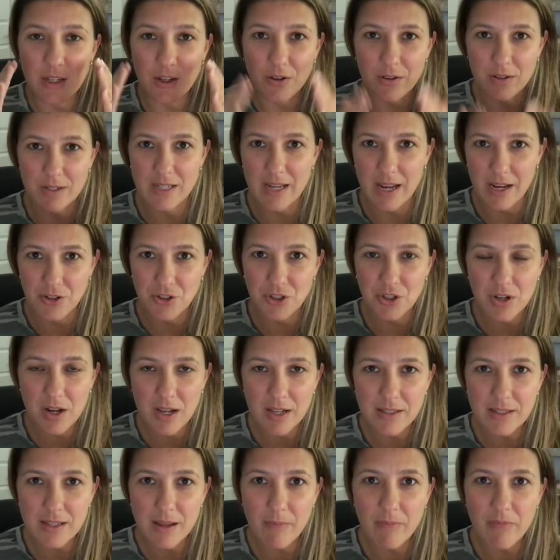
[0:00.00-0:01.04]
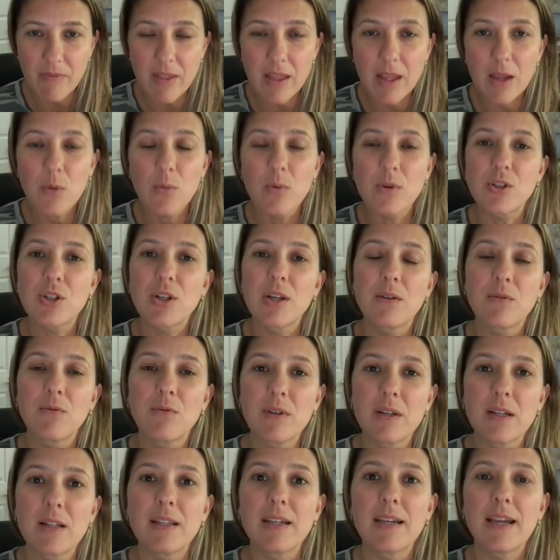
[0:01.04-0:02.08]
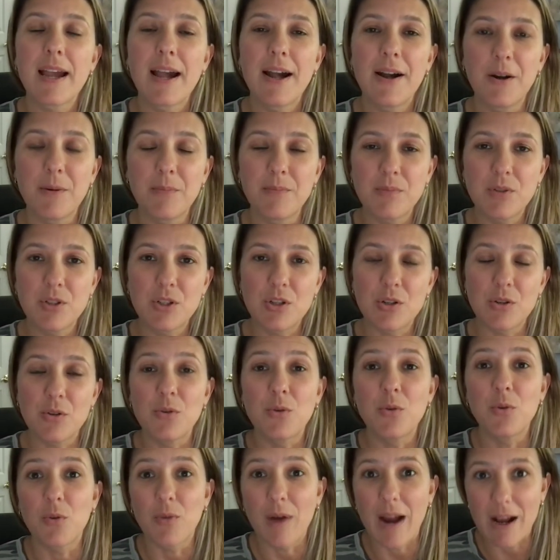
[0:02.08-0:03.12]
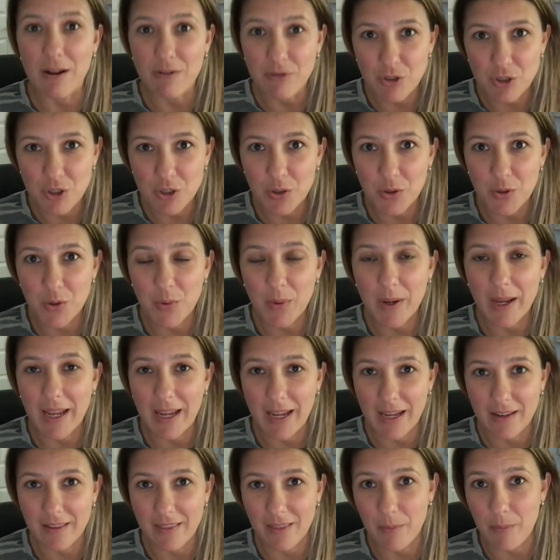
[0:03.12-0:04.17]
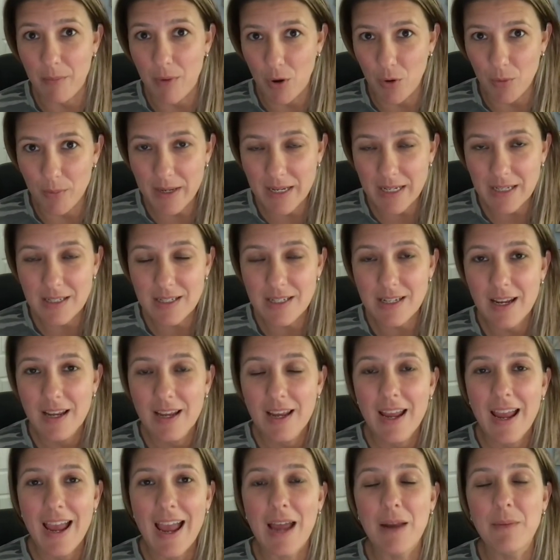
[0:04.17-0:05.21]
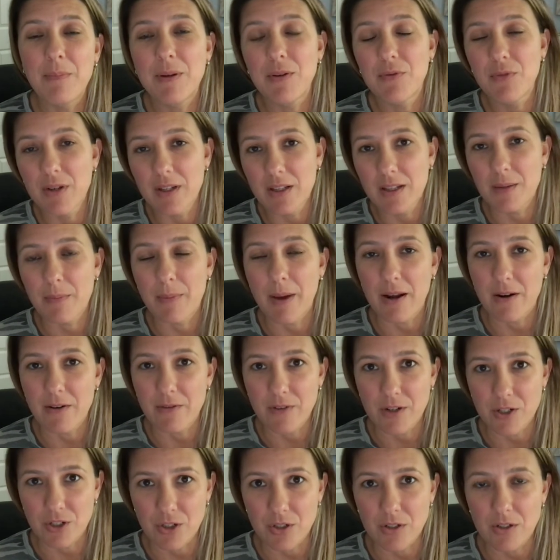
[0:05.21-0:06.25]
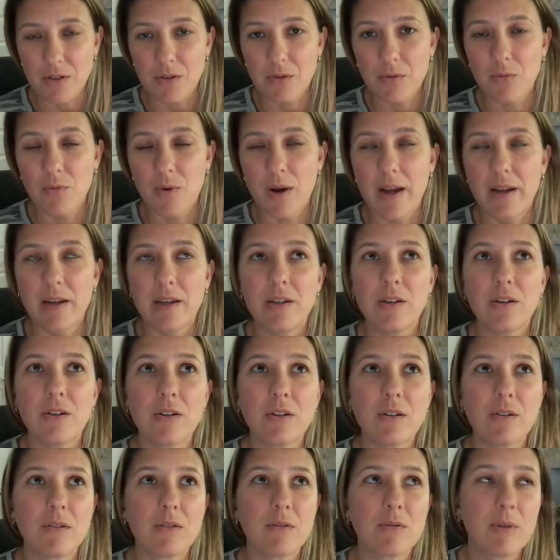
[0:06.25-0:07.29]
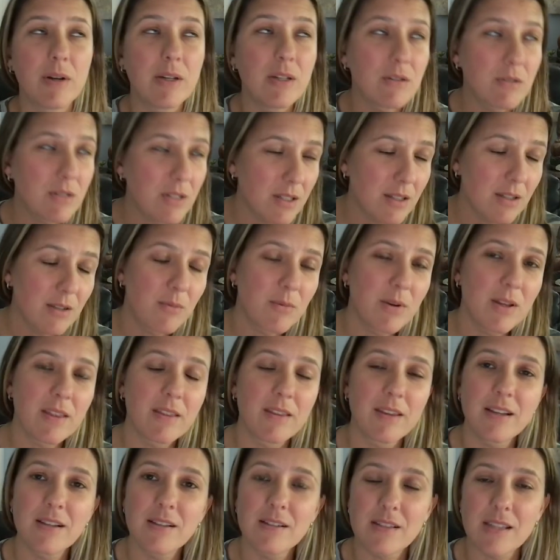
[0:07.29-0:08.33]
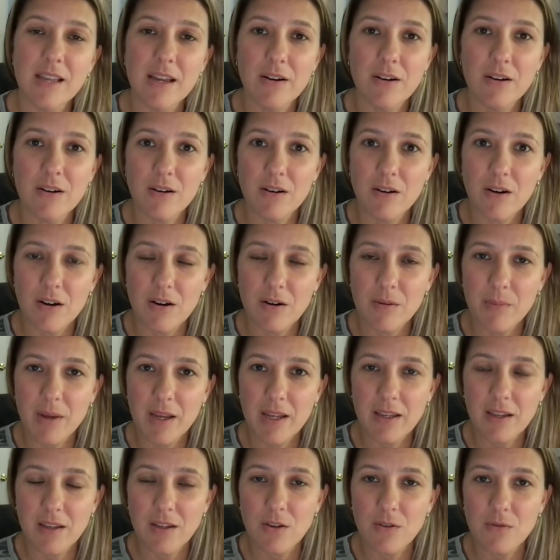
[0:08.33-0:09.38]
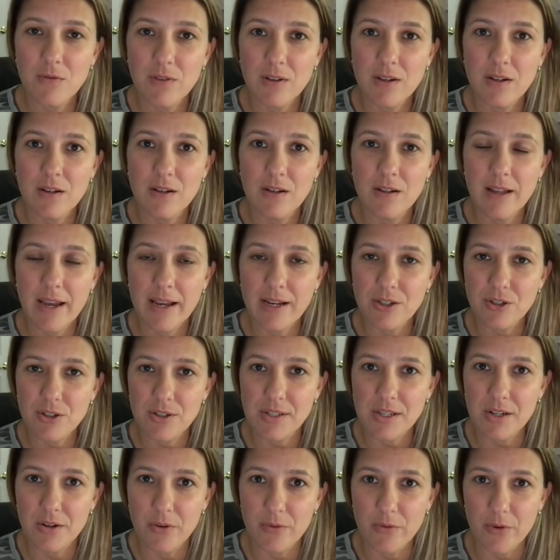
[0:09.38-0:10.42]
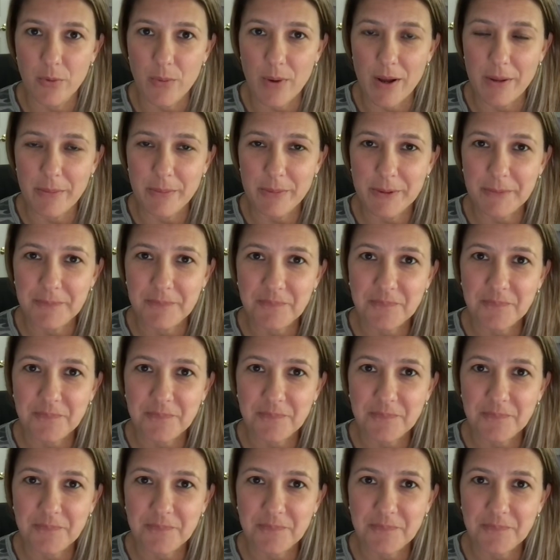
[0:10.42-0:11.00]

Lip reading: your attention on something, which can really help to ground you in the moment and be really beneficial when you're dealing with things that are making you feel anxious and overwhelmed.